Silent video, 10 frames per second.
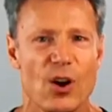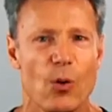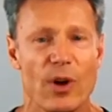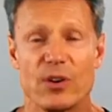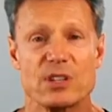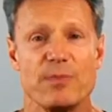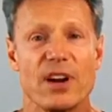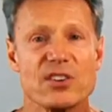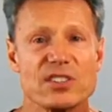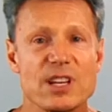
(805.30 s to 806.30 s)
Whether it's
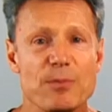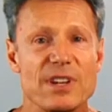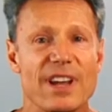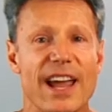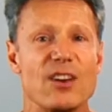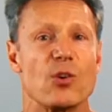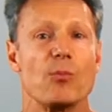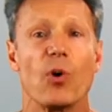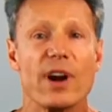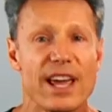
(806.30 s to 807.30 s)
better sleep at night or
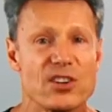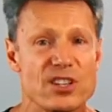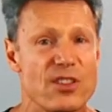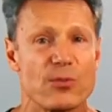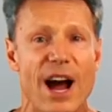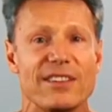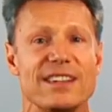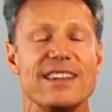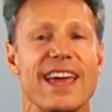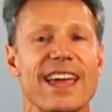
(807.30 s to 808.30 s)
more energy throughout
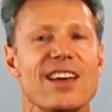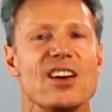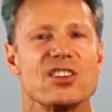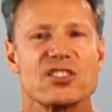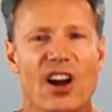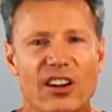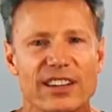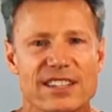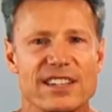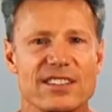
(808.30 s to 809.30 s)
the day, start
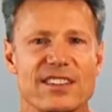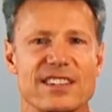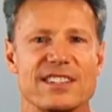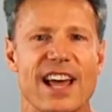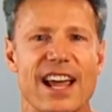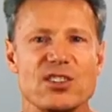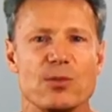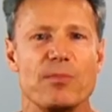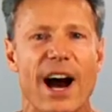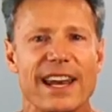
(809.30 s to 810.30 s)
listening to the signs
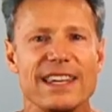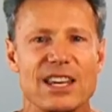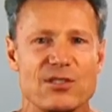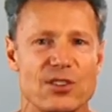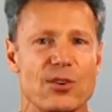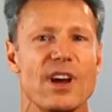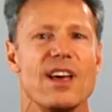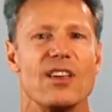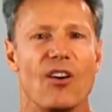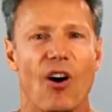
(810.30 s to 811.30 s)
your body gives you
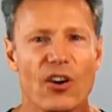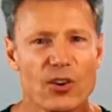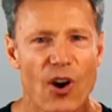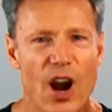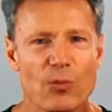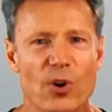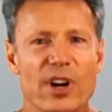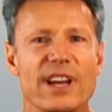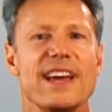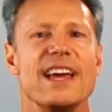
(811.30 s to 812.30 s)
that all your hard
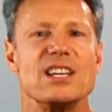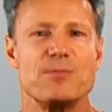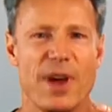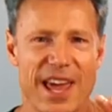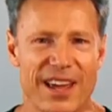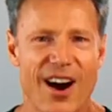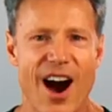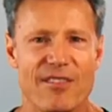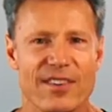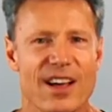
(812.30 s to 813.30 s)
work is paying
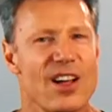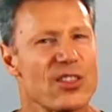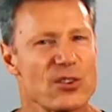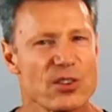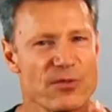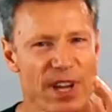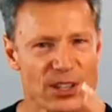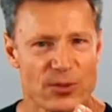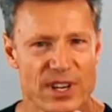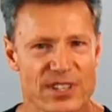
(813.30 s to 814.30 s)
off. Those are
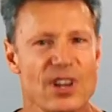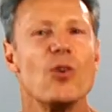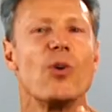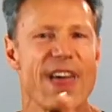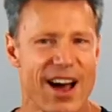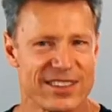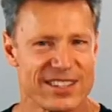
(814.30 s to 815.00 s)
victories without the